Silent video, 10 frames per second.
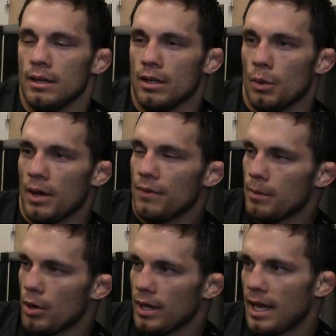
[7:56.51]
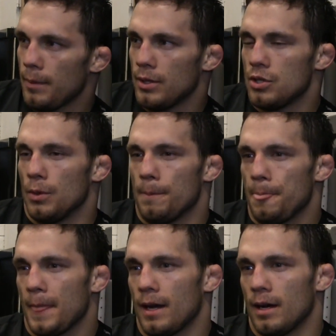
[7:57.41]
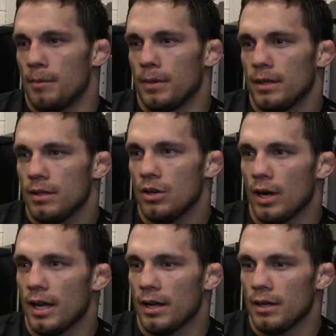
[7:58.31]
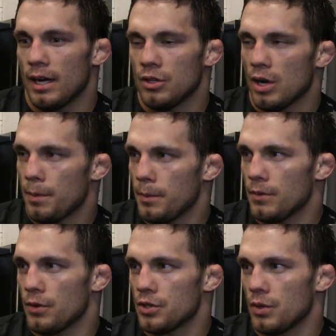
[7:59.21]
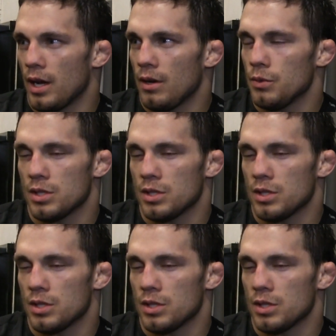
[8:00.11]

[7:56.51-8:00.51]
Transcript: when I fought Martin Kampmann too, I dropped him in the first round.